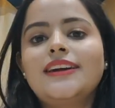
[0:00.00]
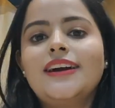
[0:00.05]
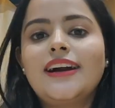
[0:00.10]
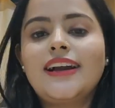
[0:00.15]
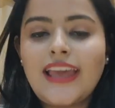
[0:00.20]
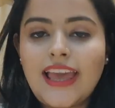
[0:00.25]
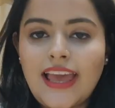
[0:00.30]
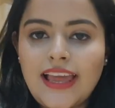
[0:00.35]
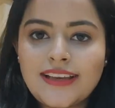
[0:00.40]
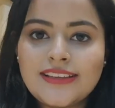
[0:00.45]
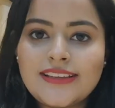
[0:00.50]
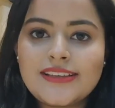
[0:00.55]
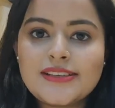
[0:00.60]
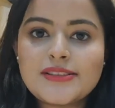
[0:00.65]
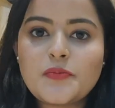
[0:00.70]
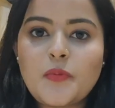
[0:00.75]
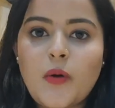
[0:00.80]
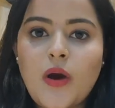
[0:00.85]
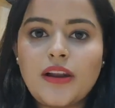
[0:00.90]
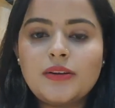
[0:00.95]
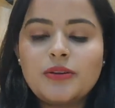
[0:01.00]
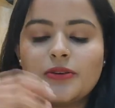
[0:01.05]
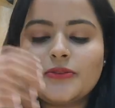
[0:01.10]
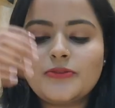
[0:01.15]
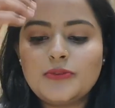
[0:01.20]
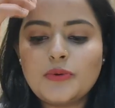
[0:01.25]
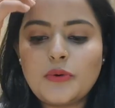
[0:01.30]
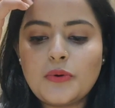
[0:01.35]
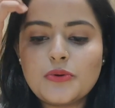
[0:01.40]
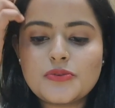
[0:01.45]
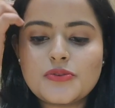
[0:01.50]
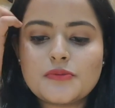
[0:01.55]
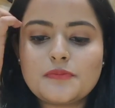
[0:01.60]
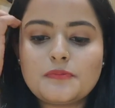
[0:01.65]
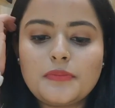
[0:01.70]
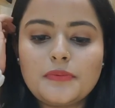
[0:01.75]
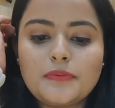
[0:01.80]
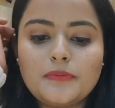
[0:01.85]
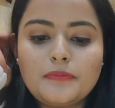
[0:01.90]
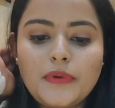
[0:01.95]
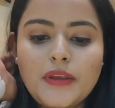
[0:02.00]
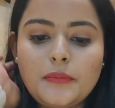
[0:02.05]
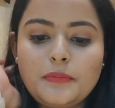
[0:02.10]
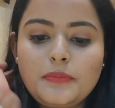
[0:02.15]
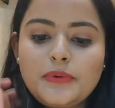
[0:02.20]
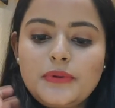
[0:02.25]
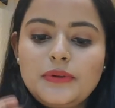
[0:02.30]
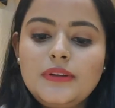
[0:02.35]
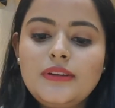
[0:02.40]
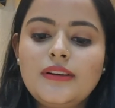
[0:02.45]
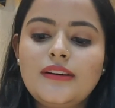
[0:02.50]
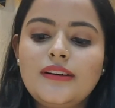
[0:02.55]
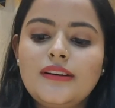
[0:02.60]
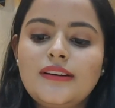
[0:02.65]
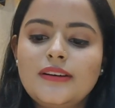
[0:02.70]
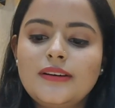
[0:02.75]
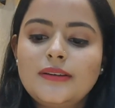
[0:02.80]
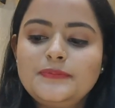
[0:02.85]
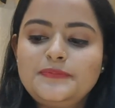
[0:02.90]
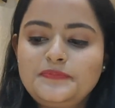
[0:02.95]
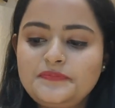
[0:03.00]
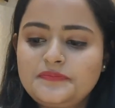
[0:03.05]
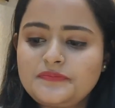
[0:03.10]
Again, he's one of those people,